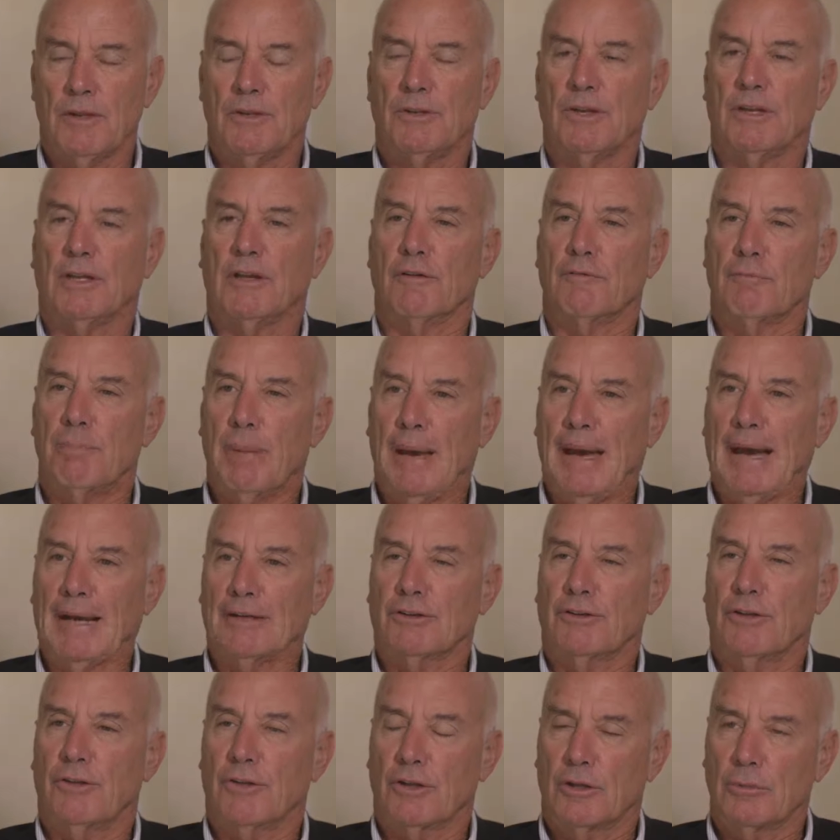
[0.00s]
to give
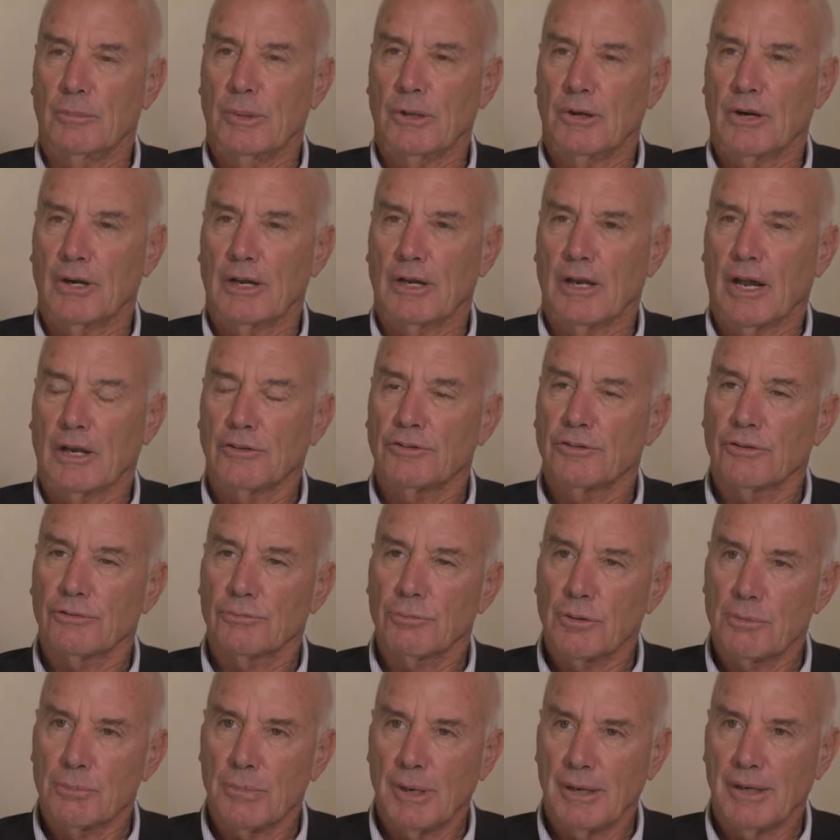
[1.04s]
back to the community, not
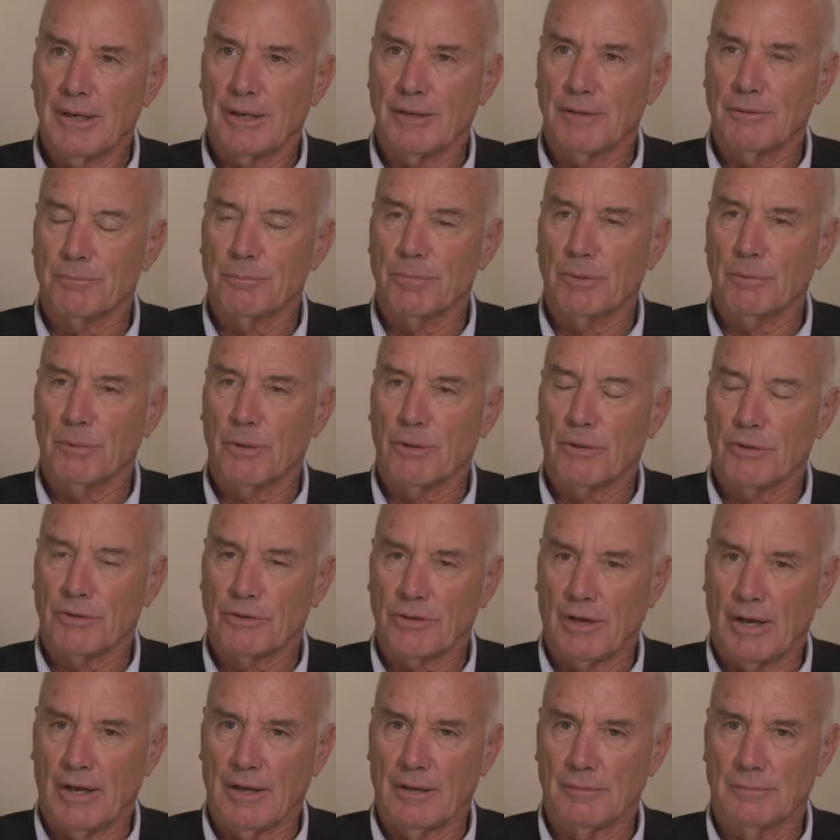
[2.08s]
just with money, but with our
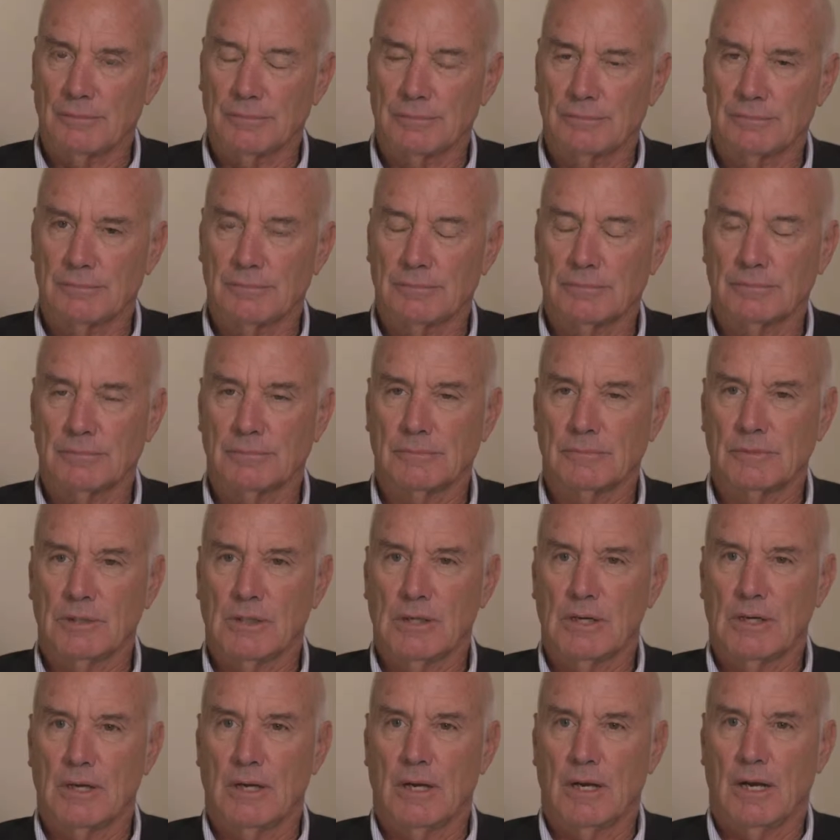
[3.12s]
time.
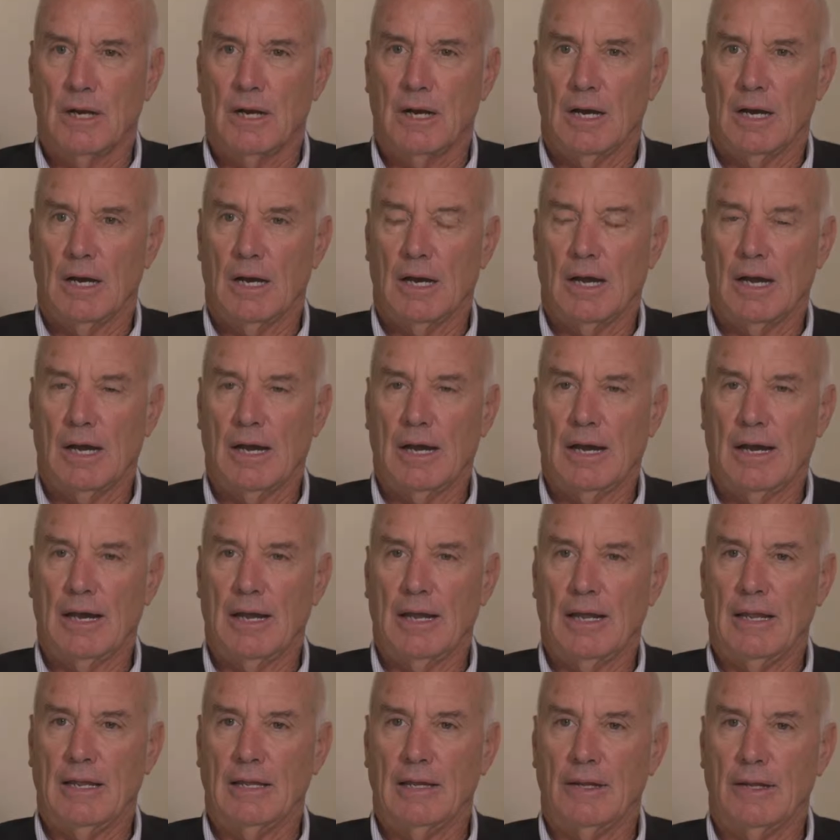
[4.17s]

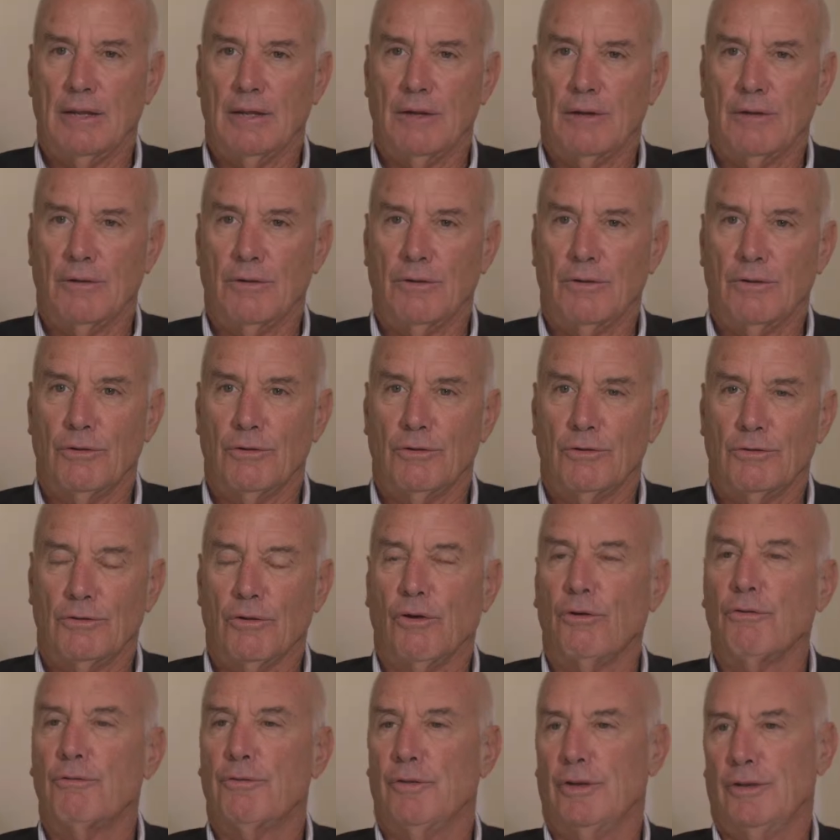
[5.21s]
I
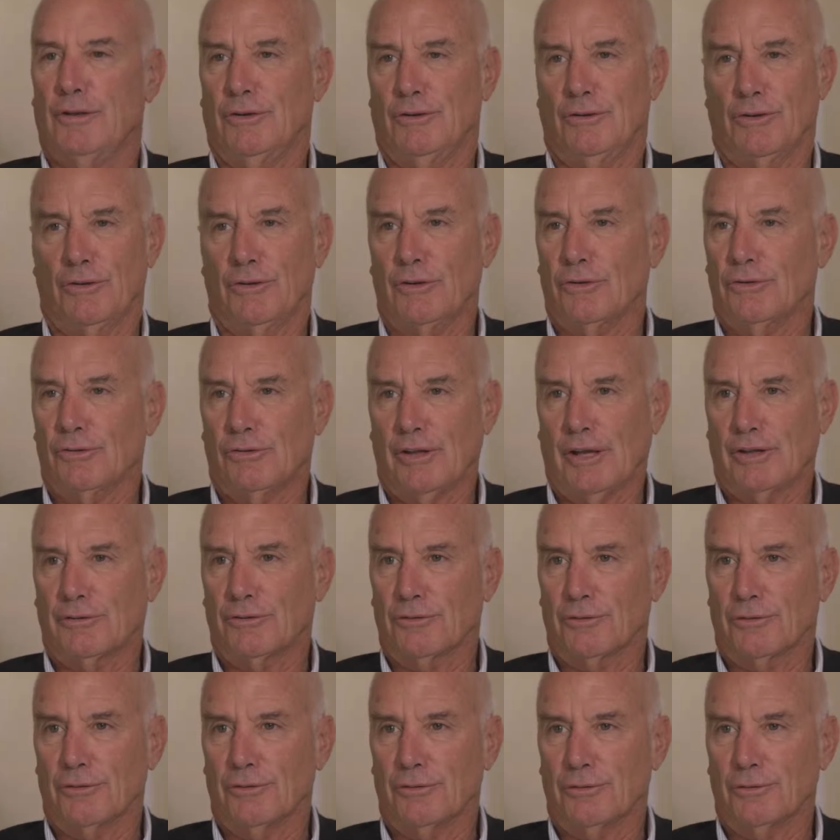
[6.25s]
dove into this
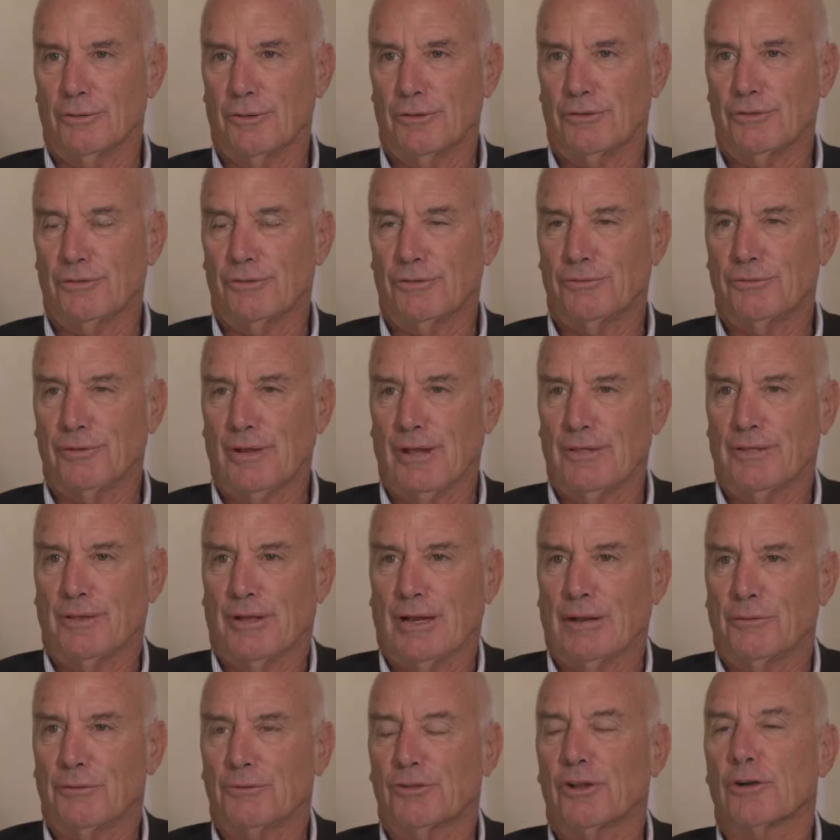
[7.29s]
sector. I
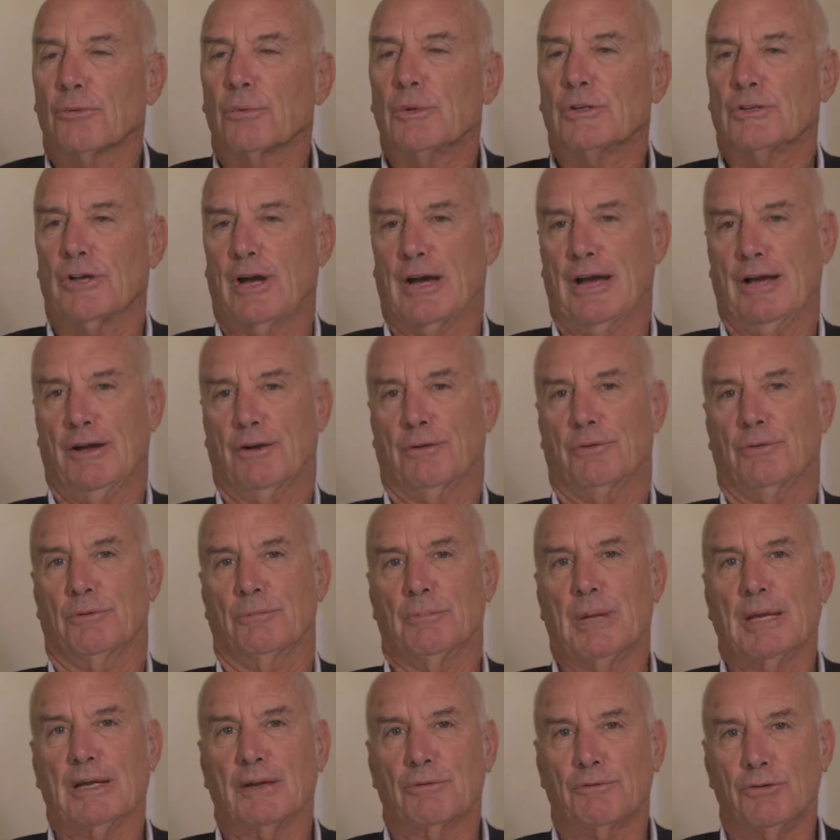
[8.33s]
thought I was going to retire
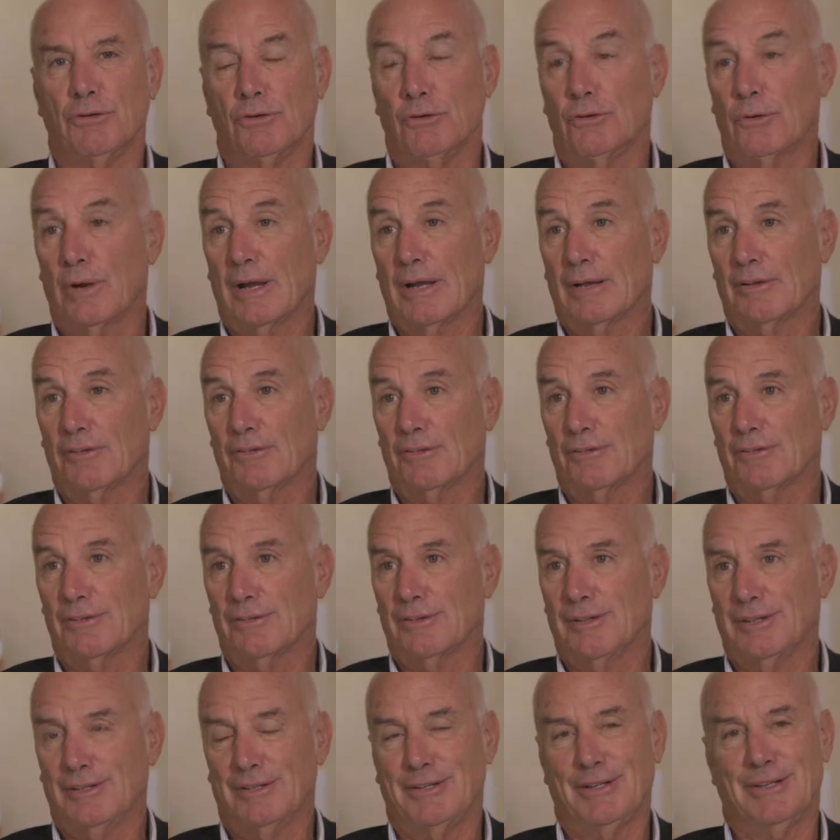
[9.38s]
and make a few grants.
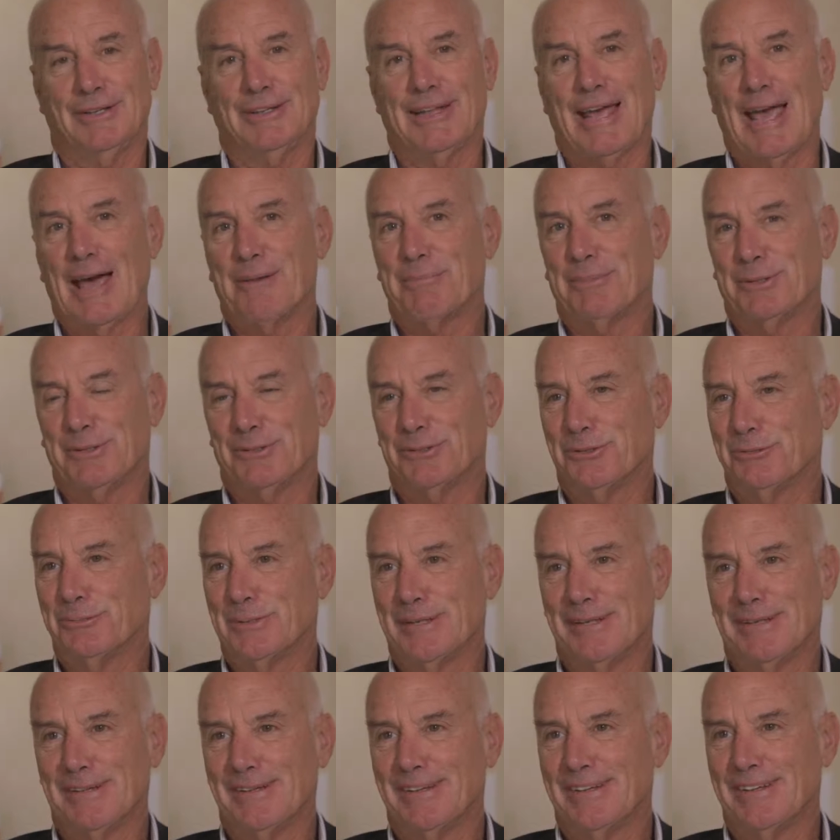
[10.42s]
It didn't happen to
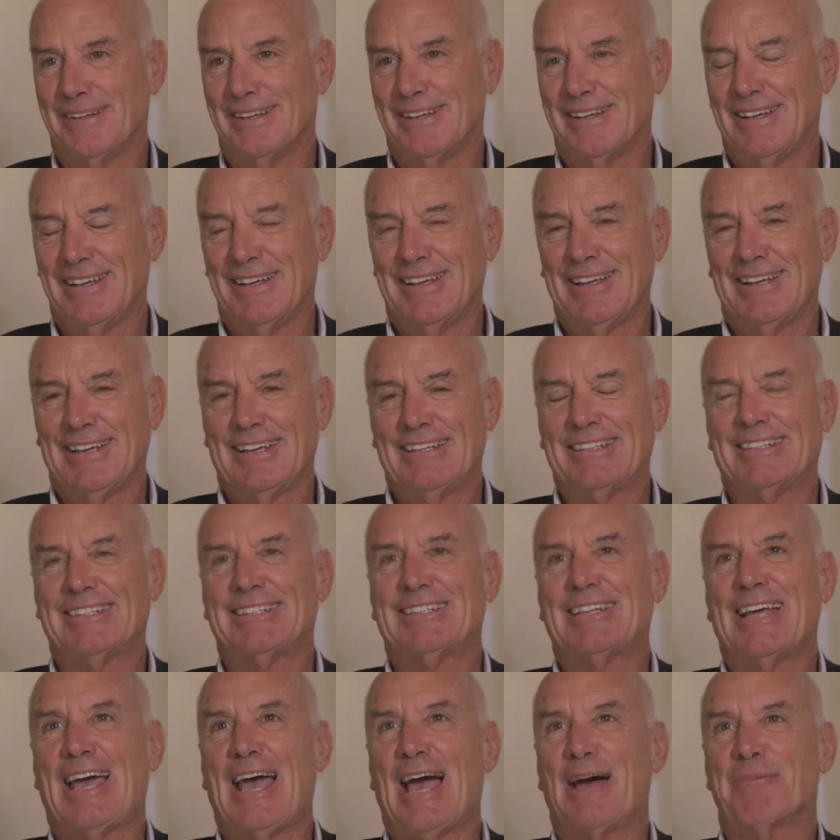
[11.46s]
me. It
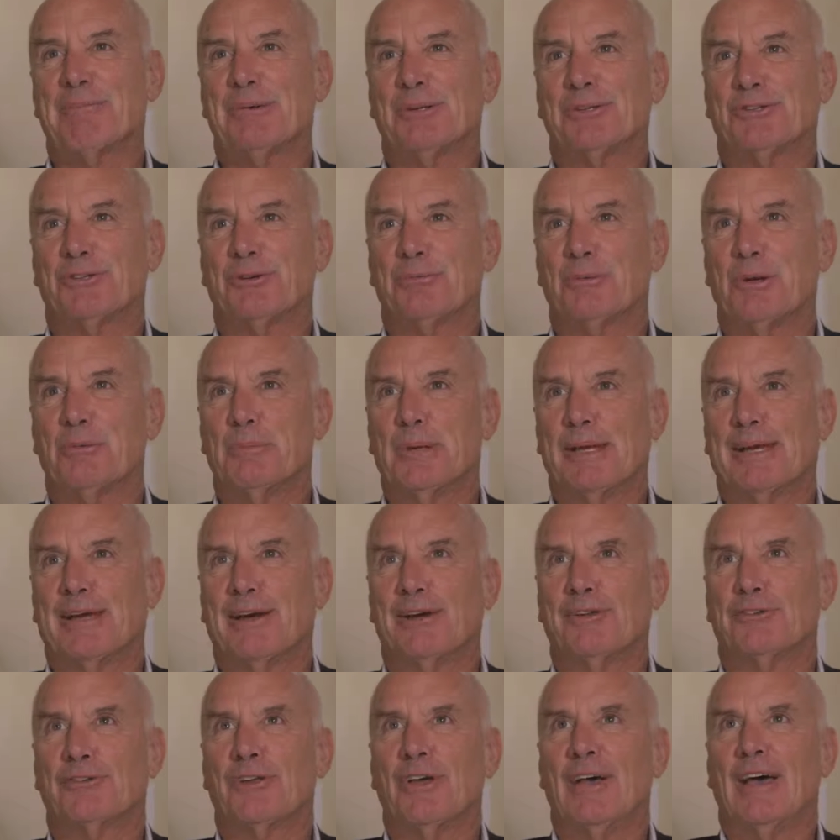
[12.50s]
didn't happen to me
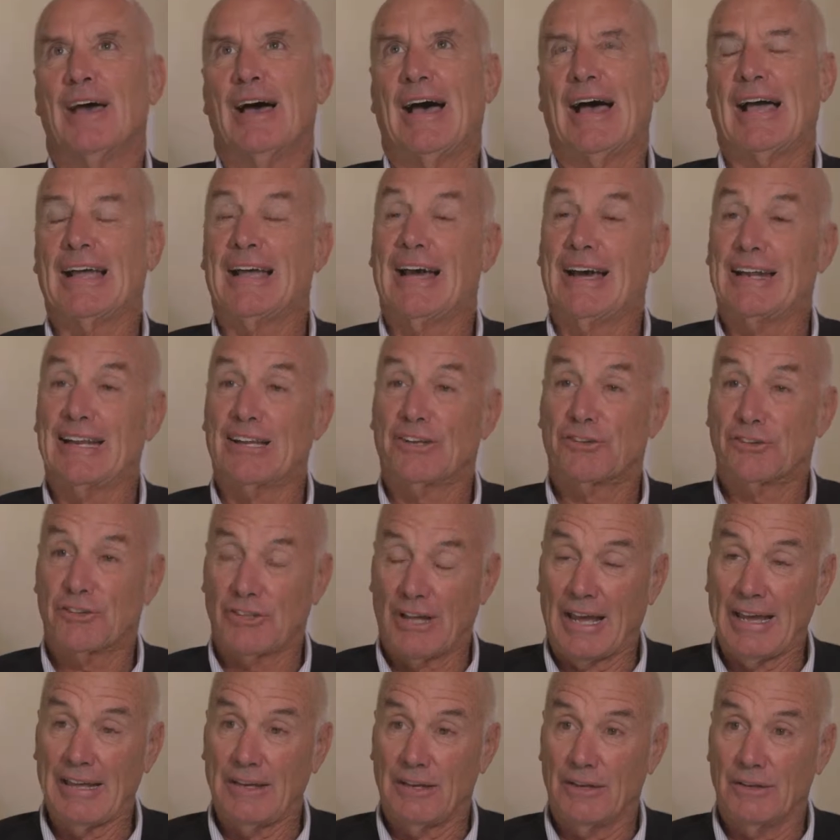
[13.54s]
because I got
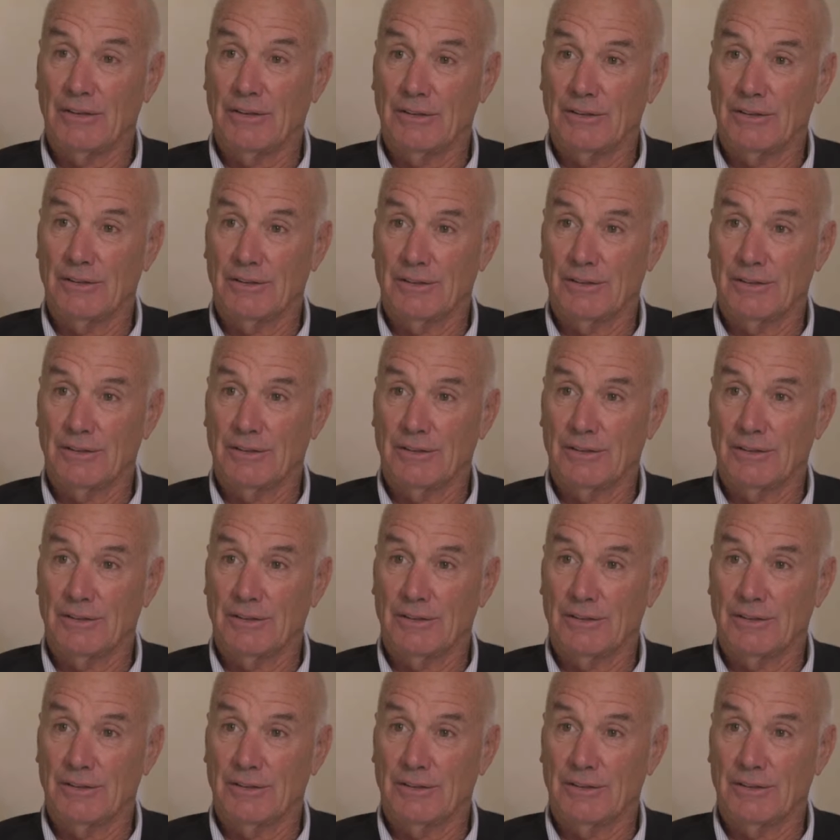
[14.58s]
excited.